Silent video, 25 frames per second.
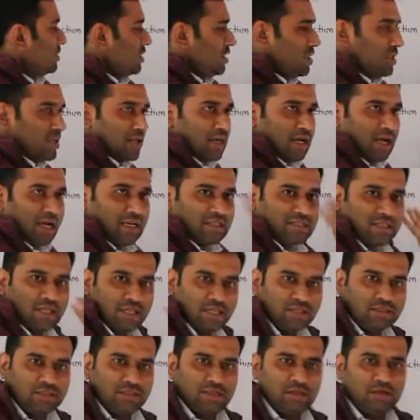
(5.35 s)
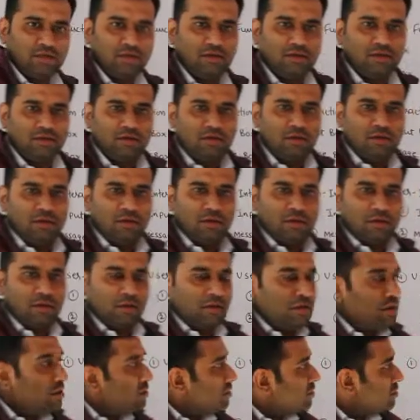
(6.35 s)
In the last lecture,
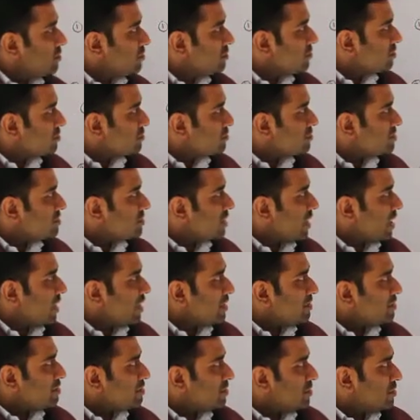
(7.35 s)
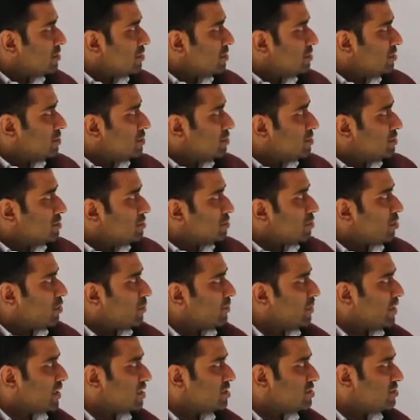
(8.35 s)
start the
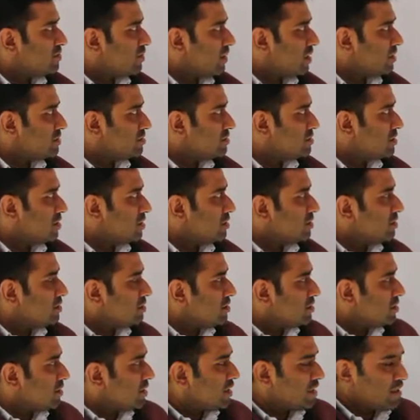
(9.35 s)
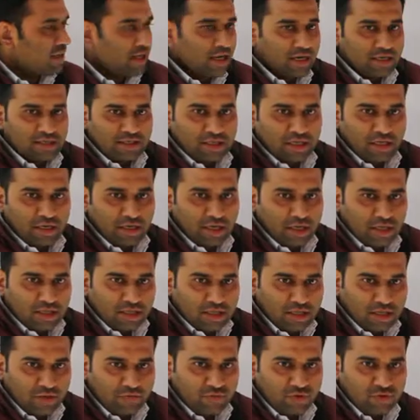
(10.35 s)
topics function. There are
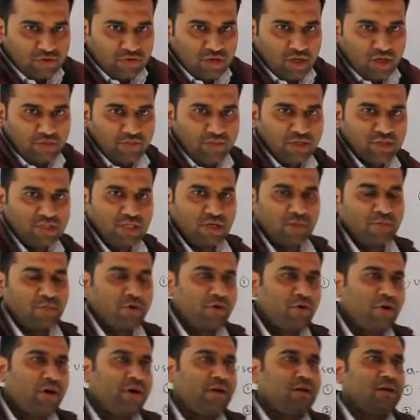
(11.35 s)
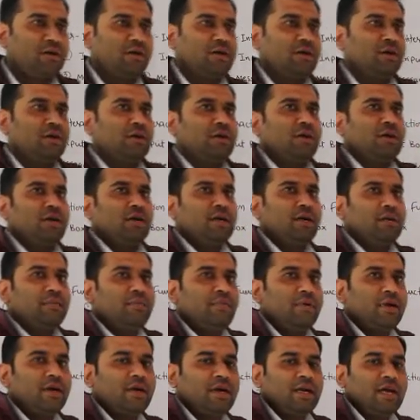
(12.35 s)
in the Visual Basic provide
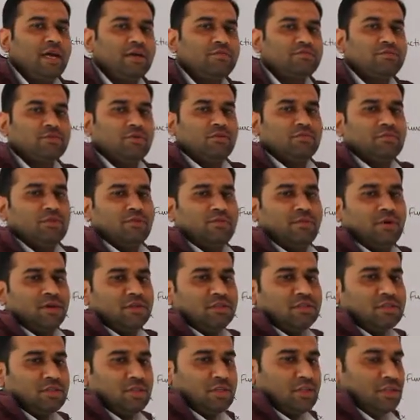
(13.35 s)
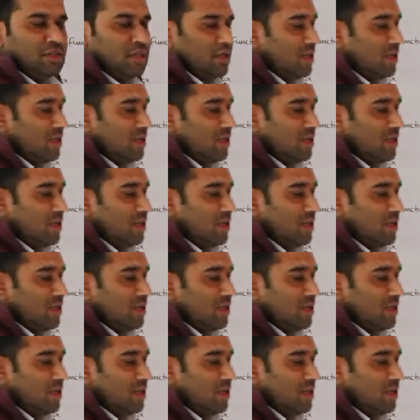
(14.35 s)
different types of the function.